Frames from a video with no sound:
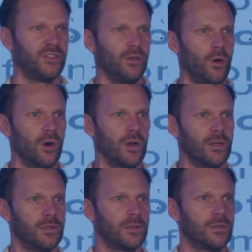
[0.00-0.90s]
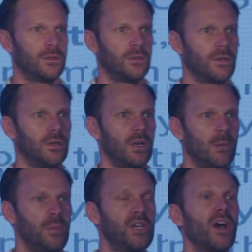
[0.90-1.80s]
Lord.
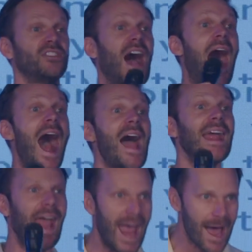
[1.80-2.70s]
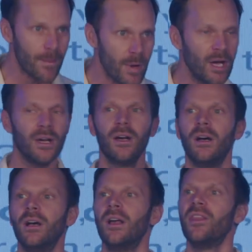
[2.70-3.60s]
Because I am
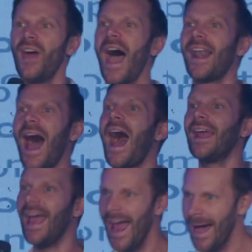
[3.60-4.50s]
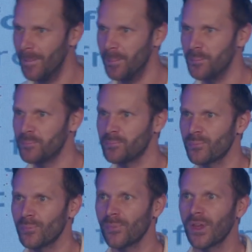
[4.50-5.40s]
that I am,
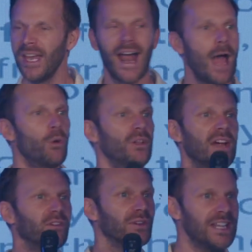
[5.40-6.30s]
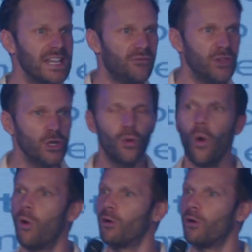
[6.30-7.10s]
and I will never leave you or